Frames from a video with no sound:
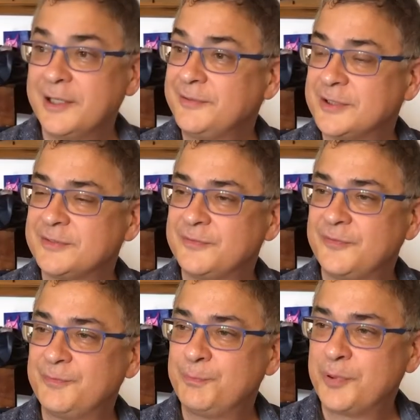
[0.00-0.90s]
left us
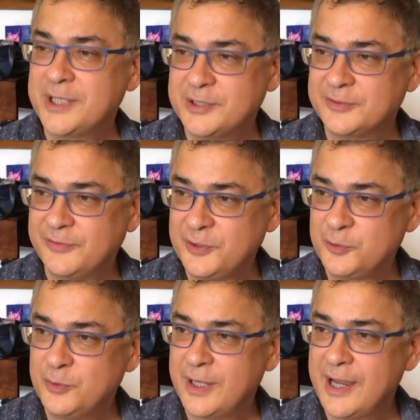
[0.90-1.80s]
precious
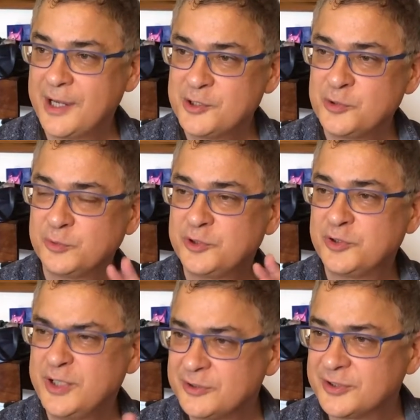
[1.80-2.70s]
few actual
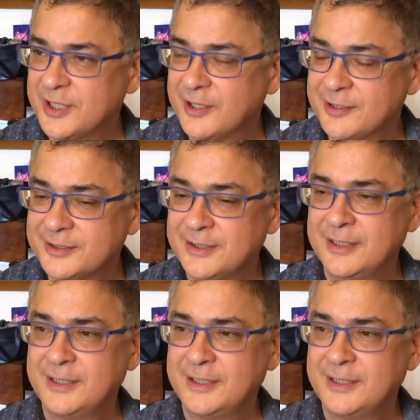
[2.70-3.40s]
trio sonatas.